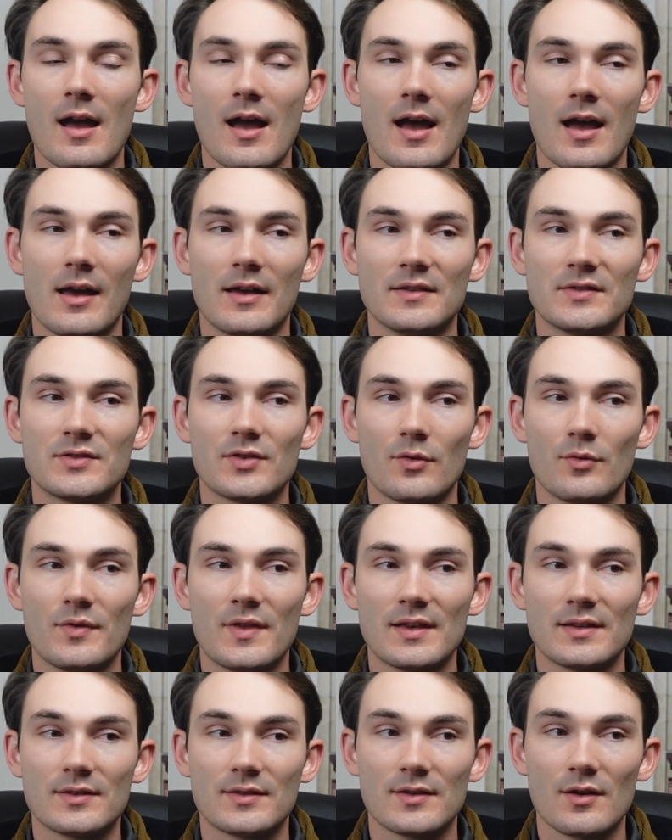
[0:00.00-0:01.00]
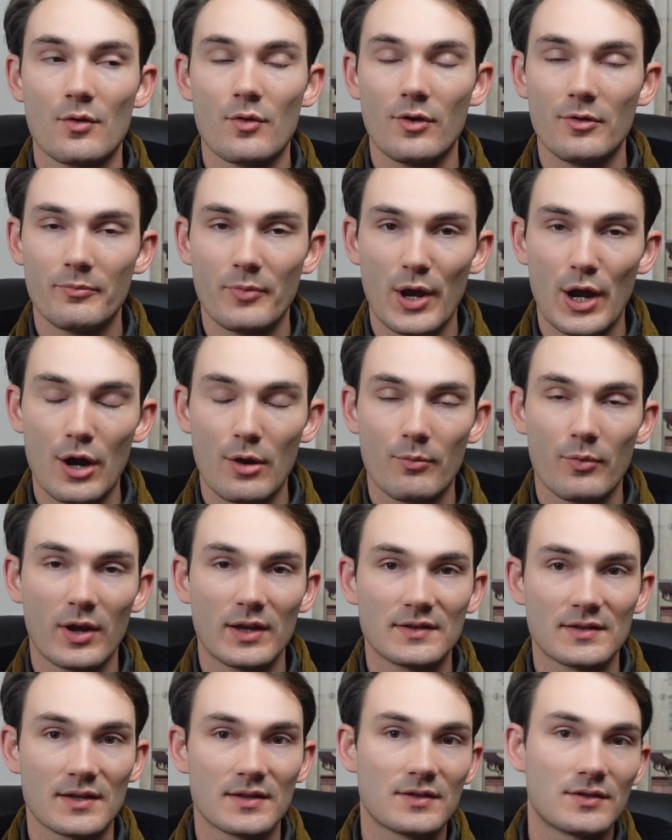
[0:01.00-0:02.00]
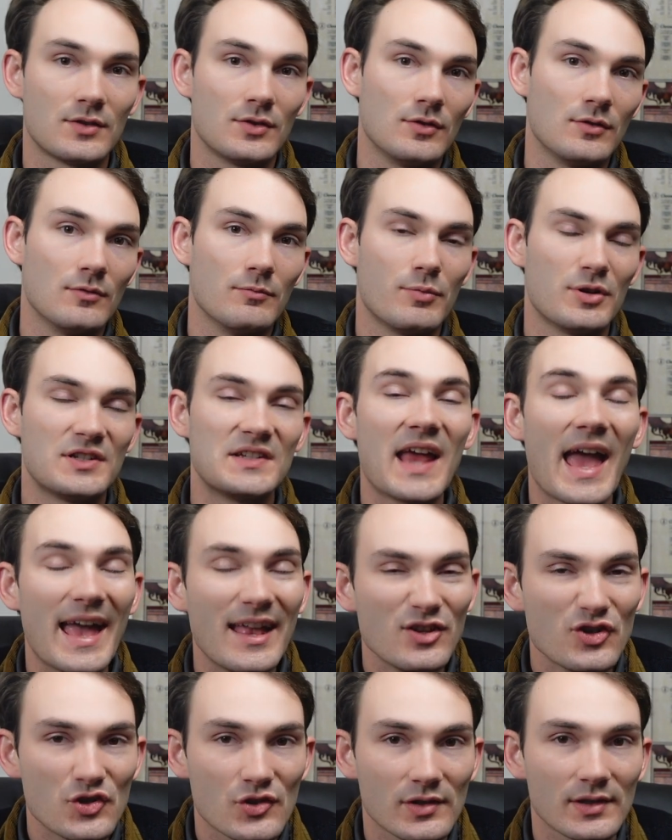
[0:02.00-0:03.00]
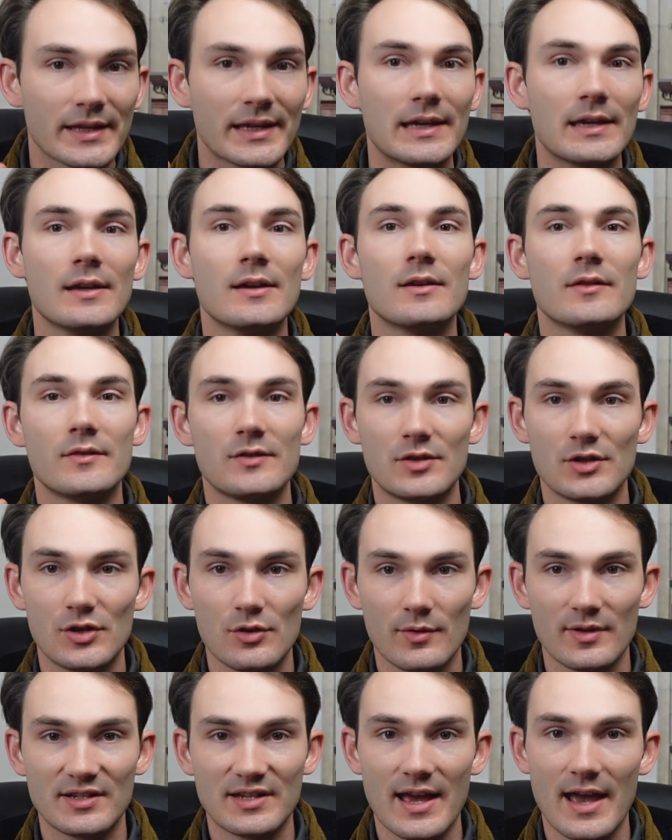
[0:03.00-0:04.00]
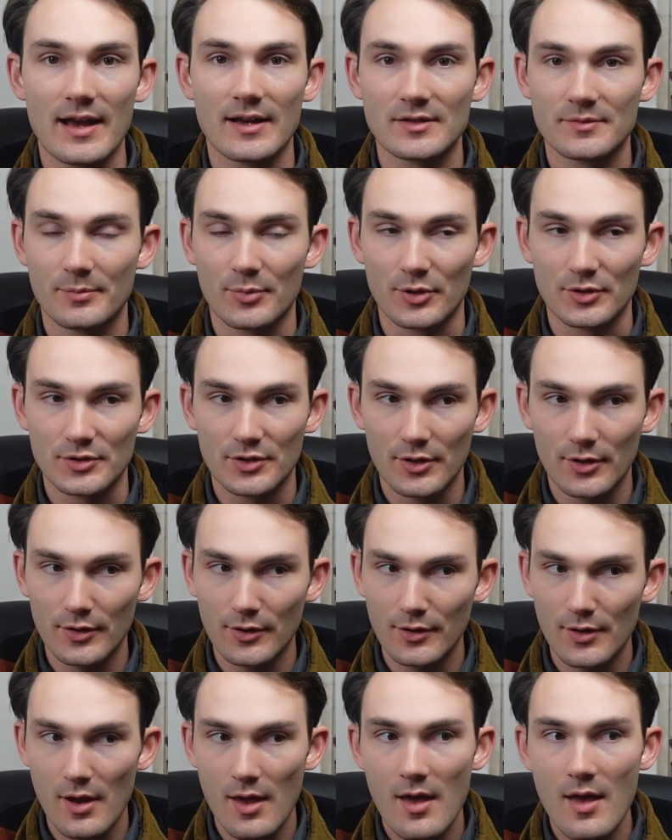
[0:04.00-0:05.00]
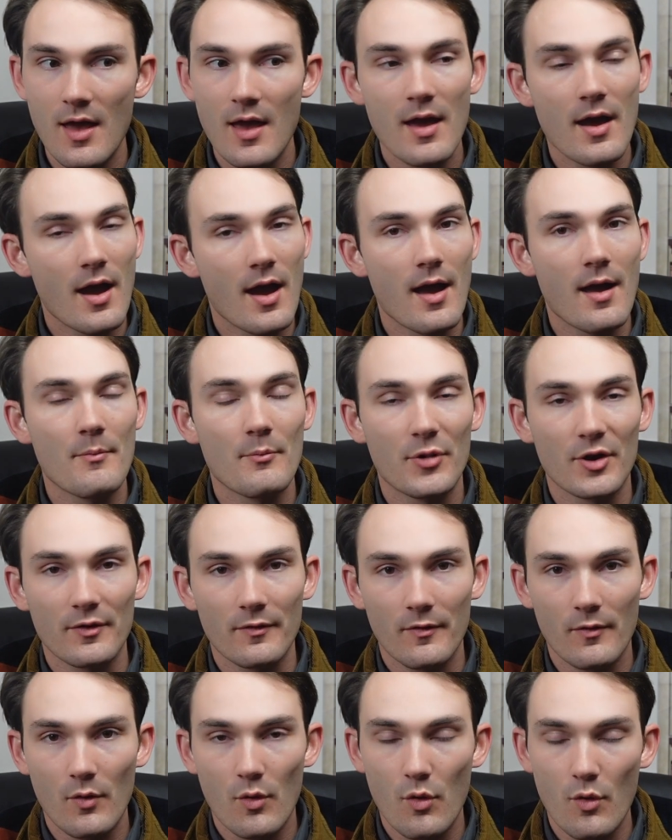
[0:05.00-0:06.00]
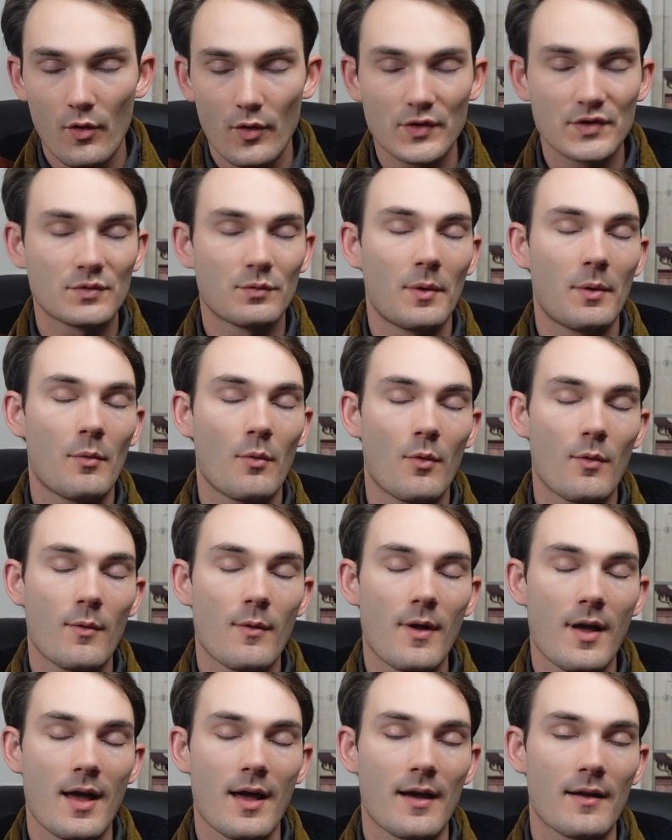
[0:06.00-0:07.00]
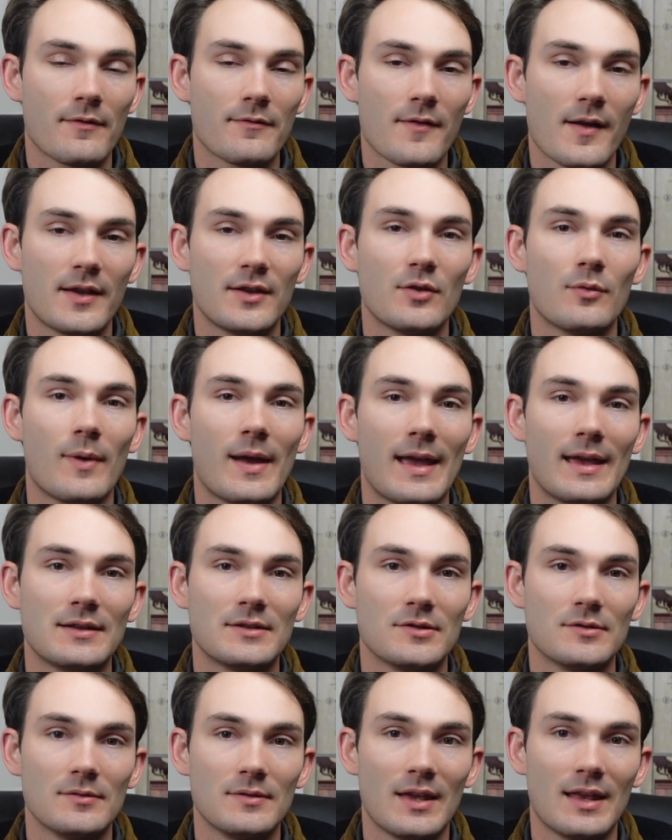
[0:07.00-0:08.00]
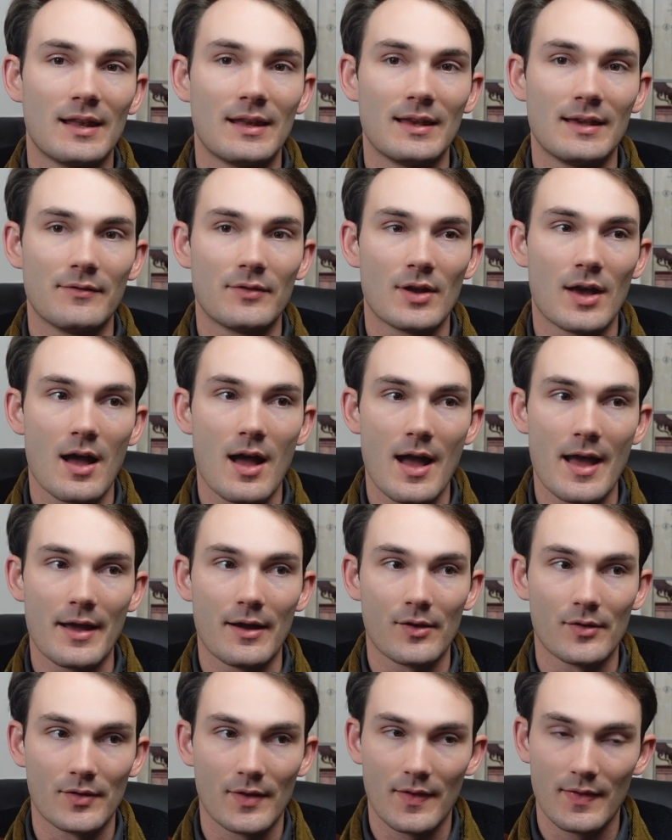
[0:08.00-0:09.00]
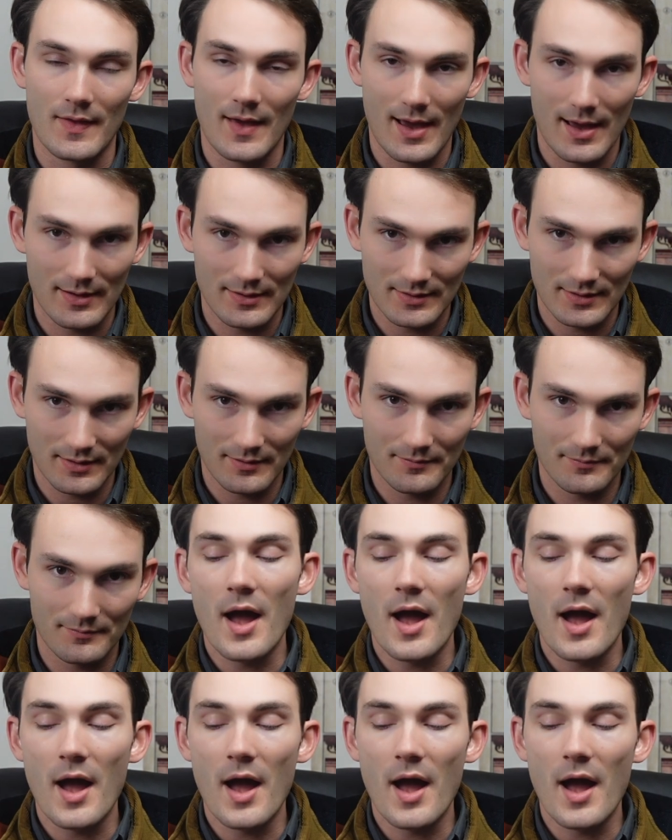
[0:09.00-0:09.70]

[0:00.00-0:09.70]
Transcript: Uh, so this Hordebreaker brings us to potentially two attacks per turn, um, but of course we will uh, find a way to get it even higher than that.